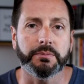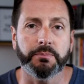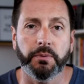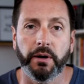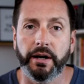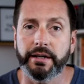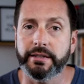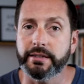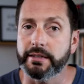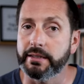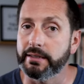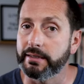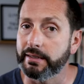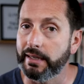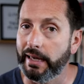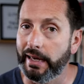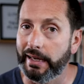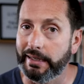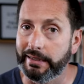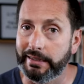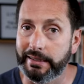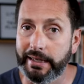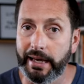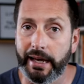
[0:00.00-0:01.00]
prices.
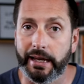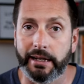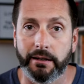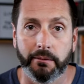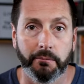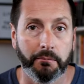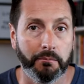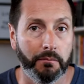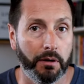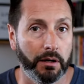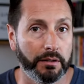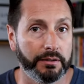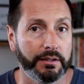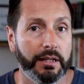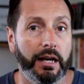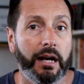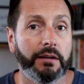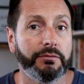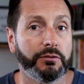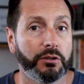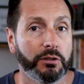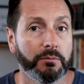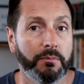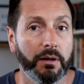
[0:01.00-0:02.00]
And yet, month
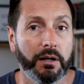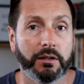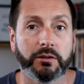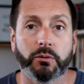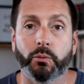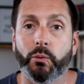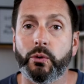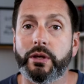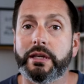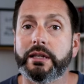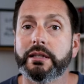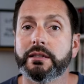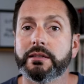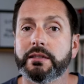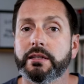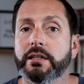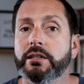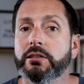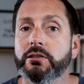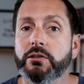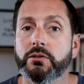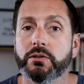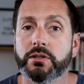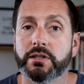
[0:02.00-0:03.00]
after month, we
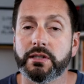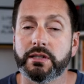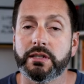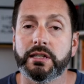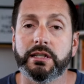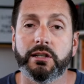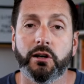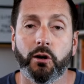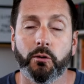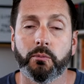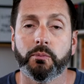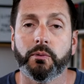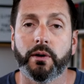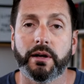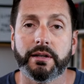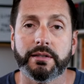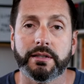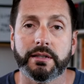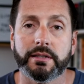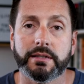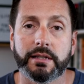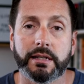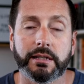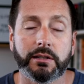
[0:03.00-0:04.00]
continue to see home
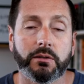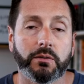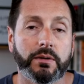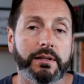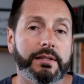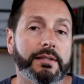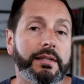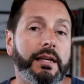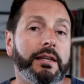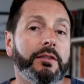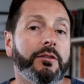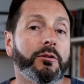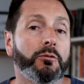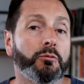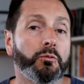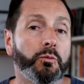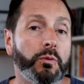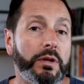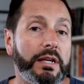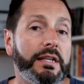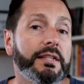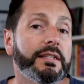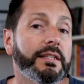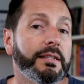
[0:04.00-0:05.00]
prices increase. And the
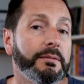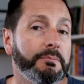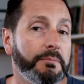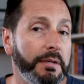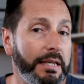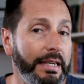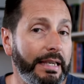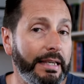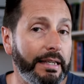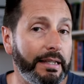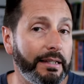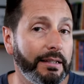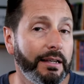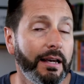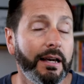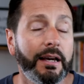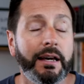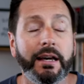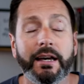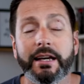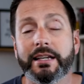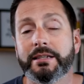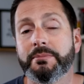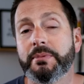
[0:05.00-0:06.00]
reason being
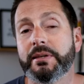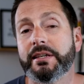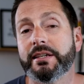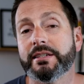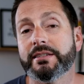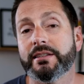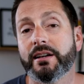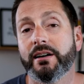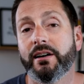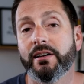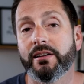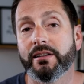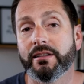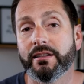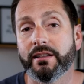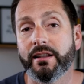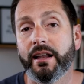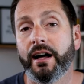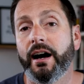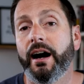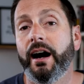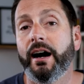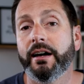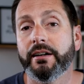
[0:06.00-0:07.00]
is because a
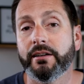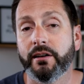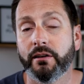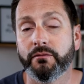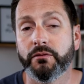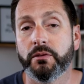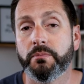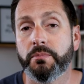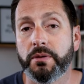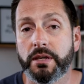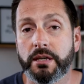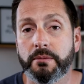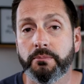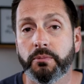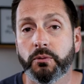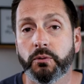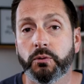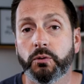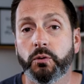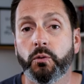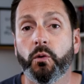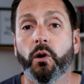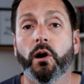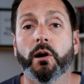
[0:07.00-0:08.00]
lot of the
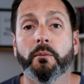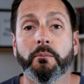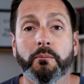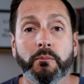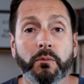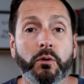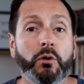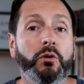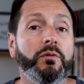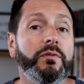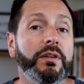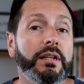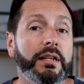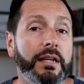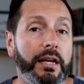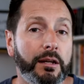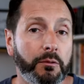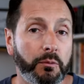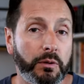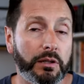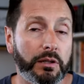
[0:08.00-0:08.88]
people who are moving and